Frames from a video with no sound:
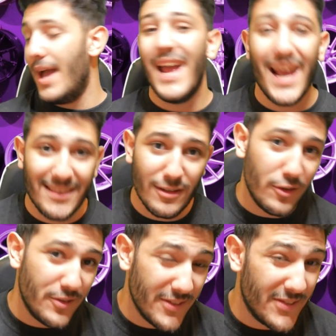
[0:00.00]
had to
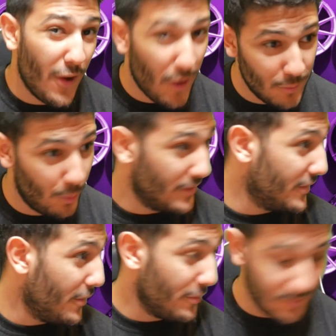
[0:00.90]
learn this the hard way,
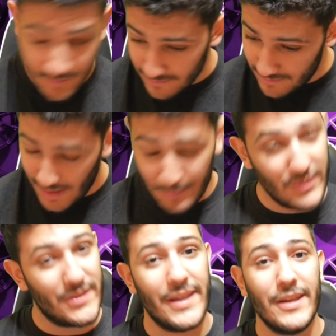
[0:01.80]
so I'm
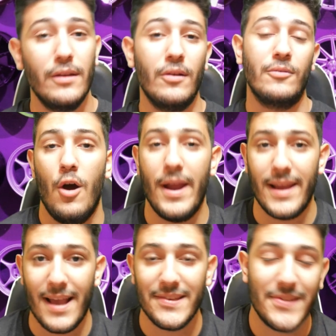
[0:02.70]
just letting you know. Alright
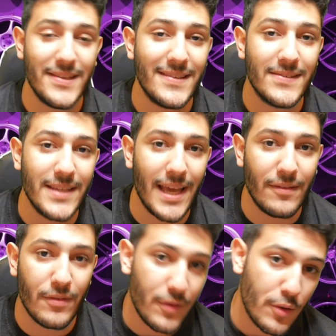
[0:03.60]
guys, this is the end
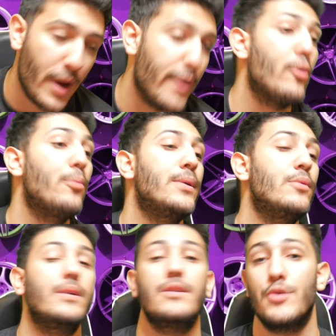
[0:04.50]
of the video. I hope you
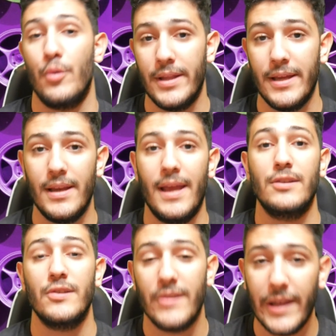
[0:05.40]
enjoyed it. And
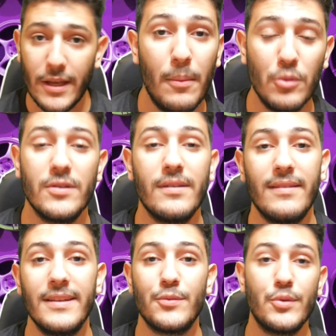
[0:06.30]
just to let you know, most of the
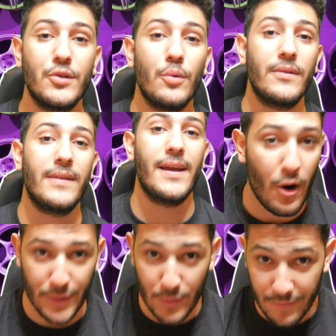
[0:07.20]
things we showed today
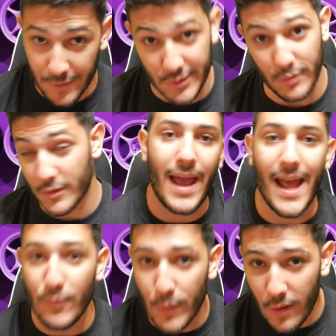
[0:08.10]
are universal.
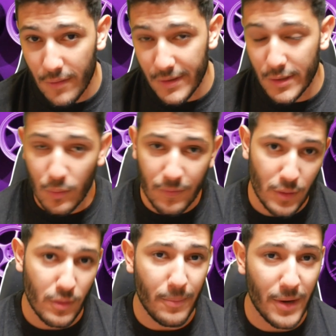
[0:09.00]
And we got a very cool
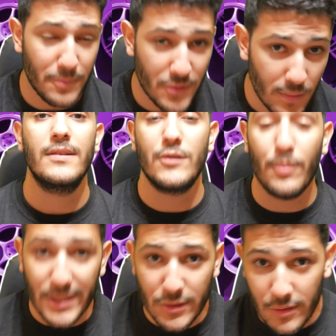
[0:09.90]
video coming up soon. So
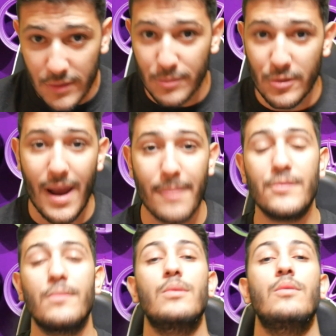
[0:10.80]
make sure to subscribe
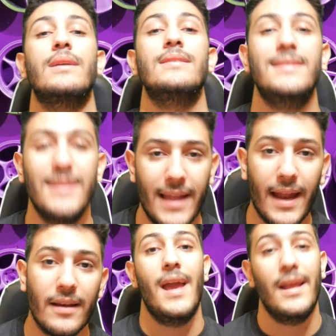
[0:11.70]
so you can see
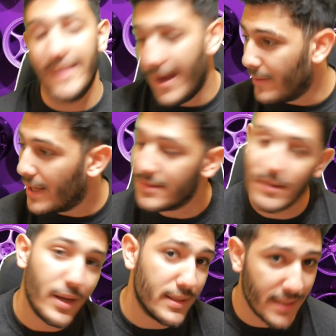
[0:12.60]
that. And yeah, I'll see you
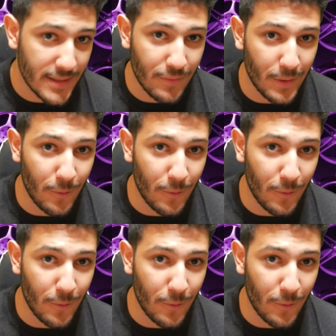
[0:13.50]
guys next video.